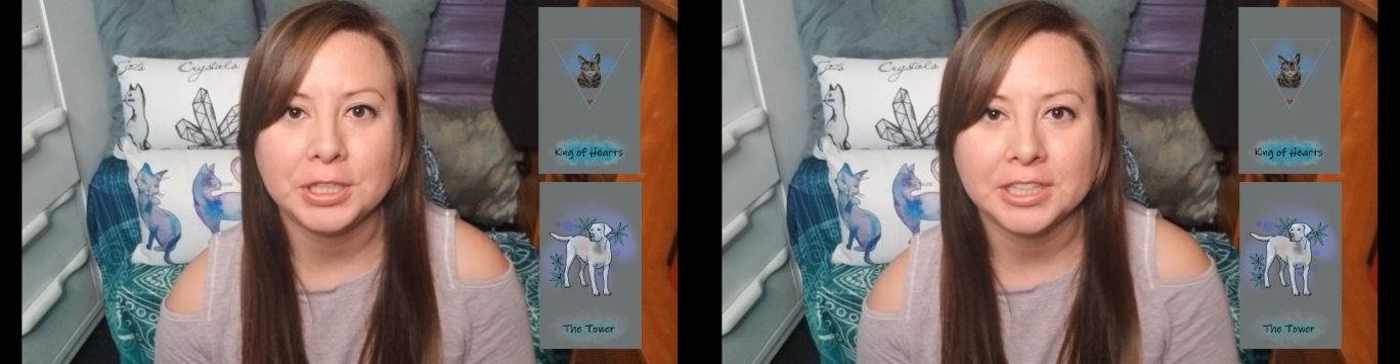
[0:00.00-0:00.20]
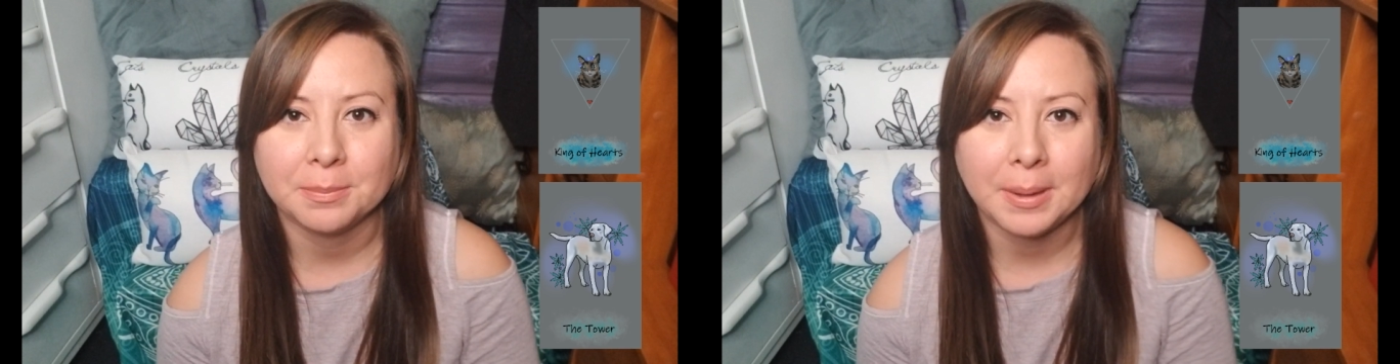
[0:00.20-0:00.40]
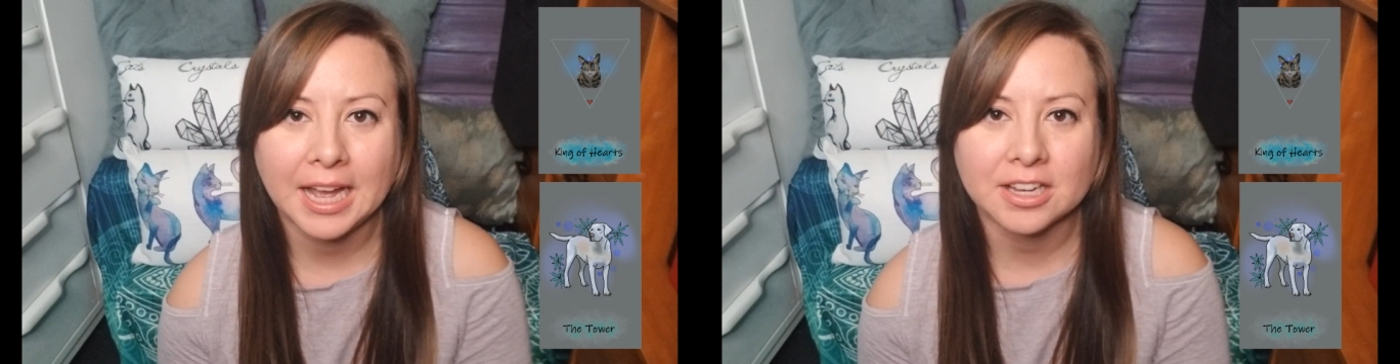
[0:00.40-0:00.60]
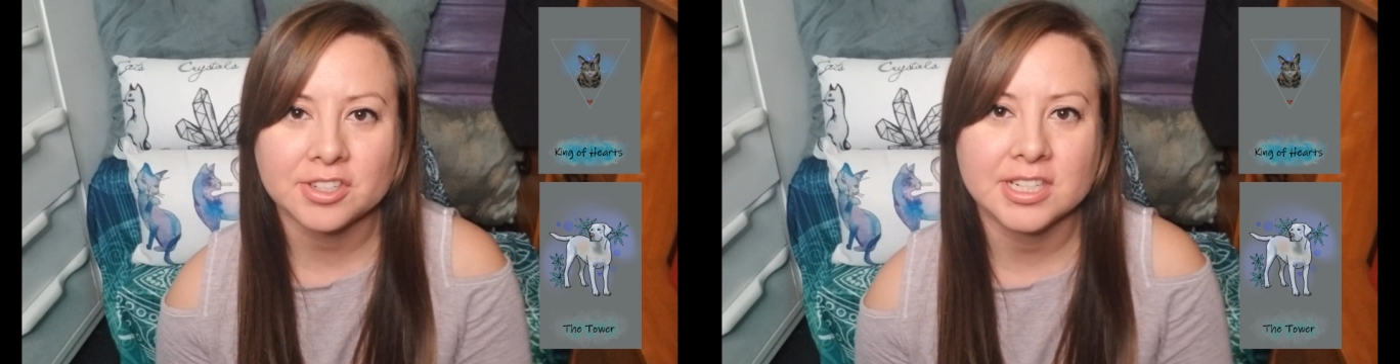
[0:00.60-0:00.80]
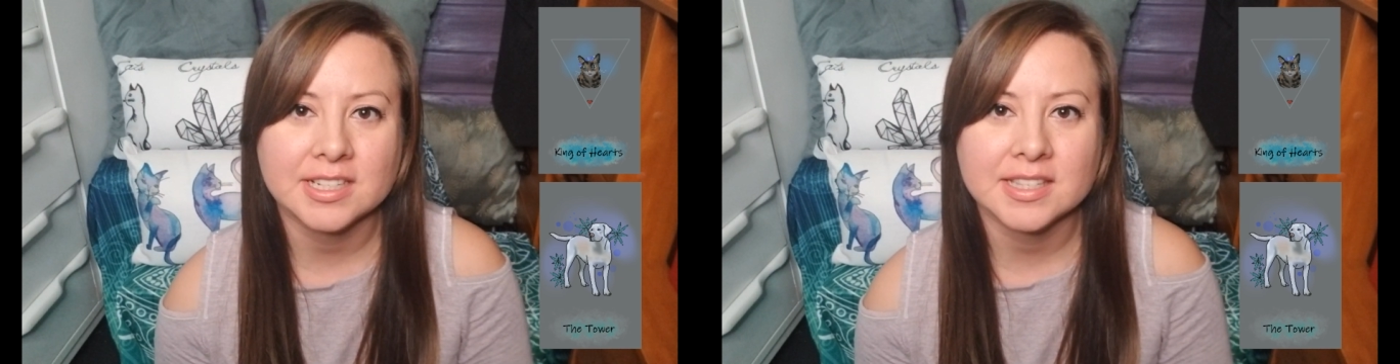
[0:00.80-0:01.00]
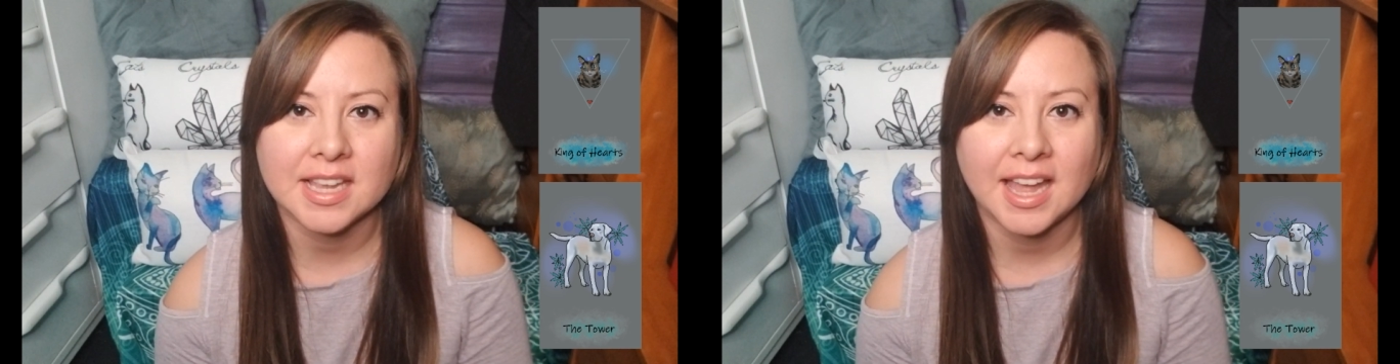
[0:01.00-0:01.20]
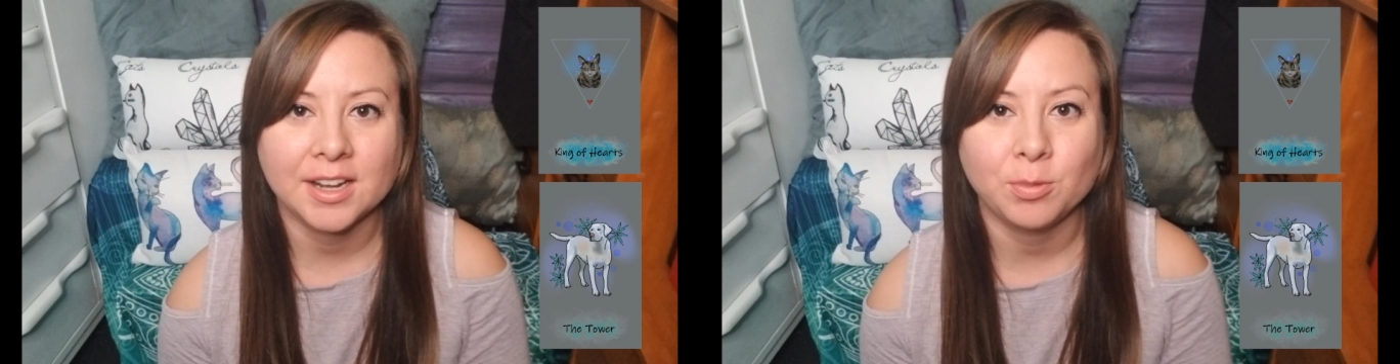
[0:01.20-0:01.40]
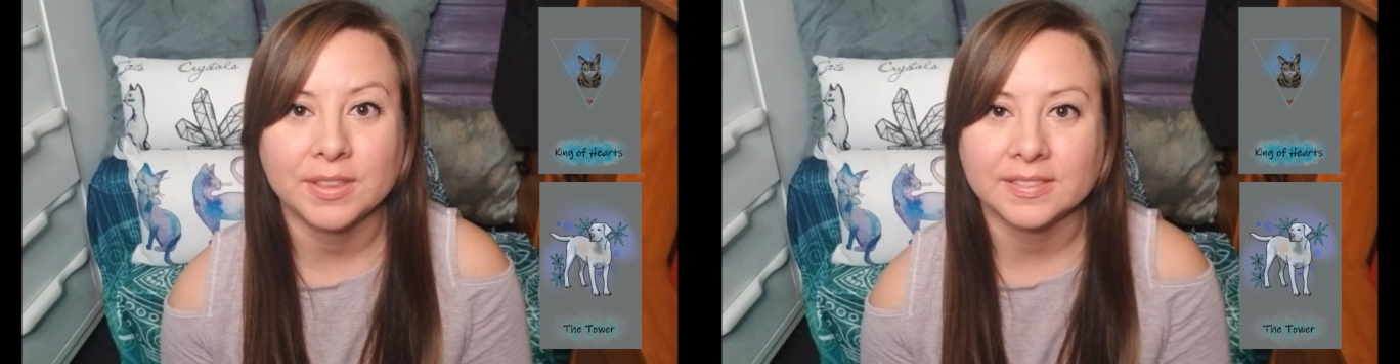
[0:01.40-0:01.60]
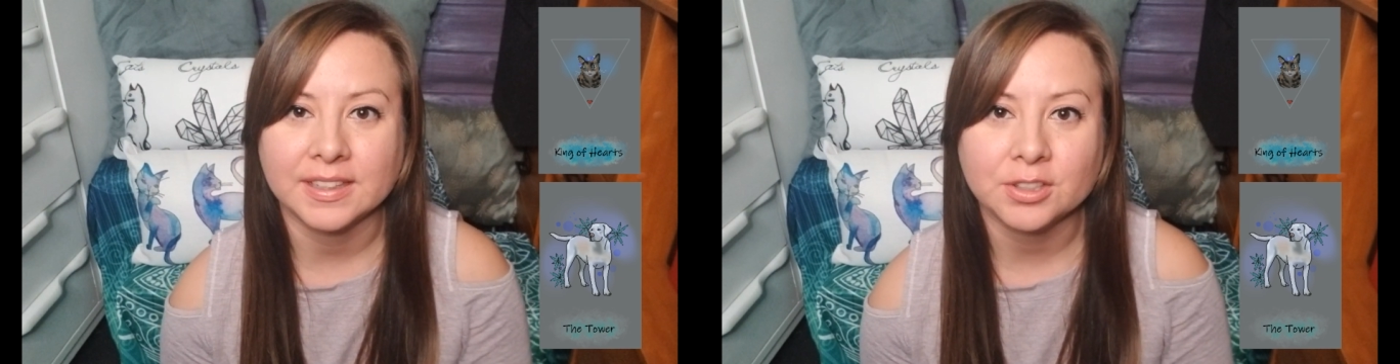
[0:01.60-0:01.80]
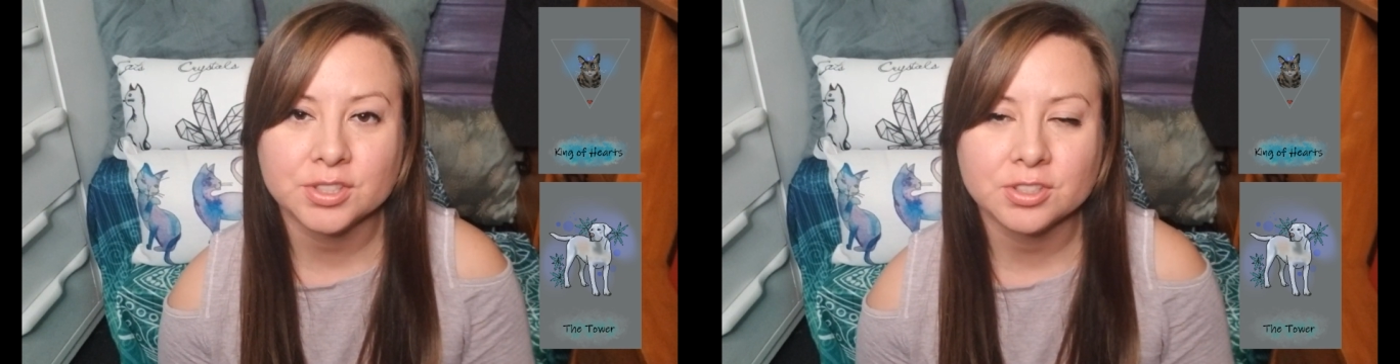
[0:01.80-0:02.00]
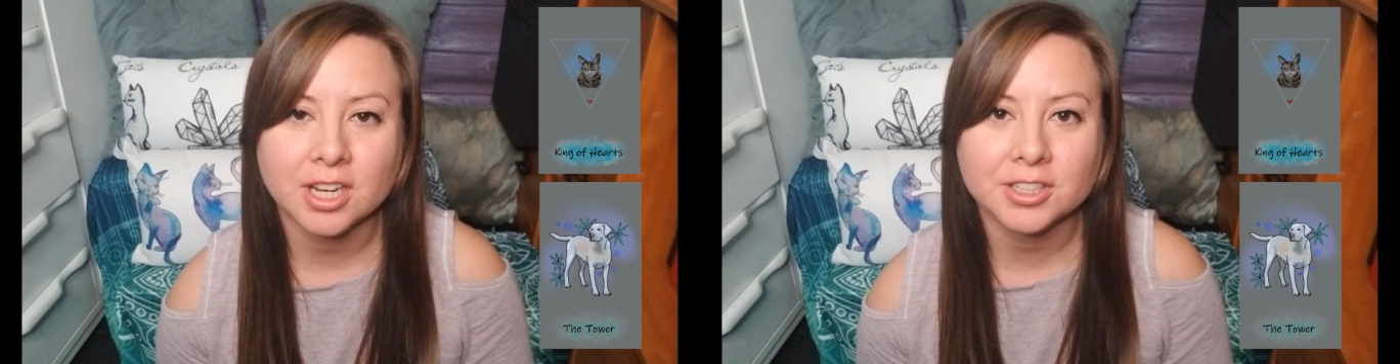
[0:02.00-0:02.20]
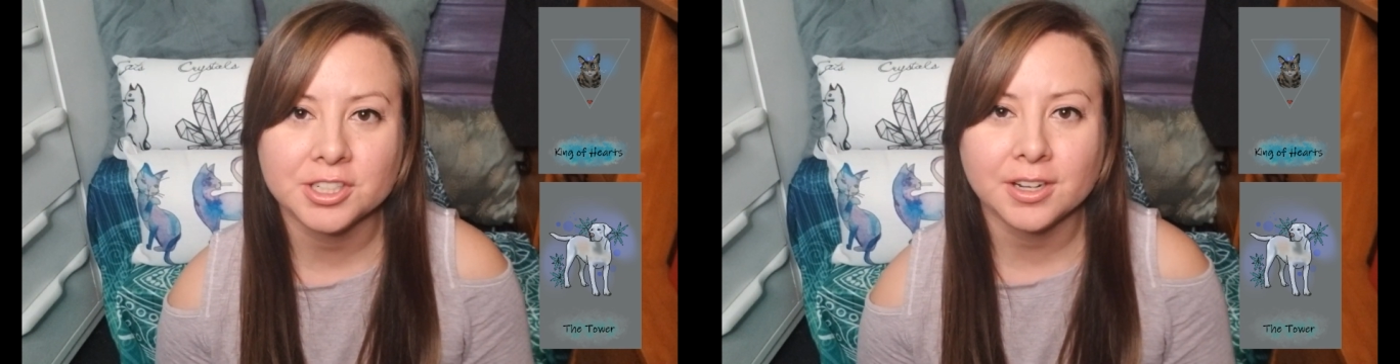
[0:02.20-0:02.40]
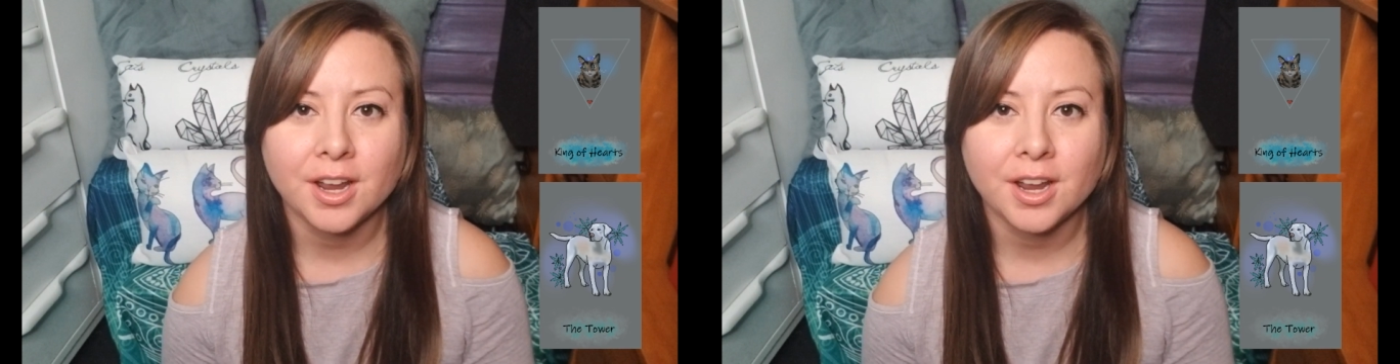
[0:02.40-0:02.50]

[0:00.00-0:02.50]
compassionate side with little structure?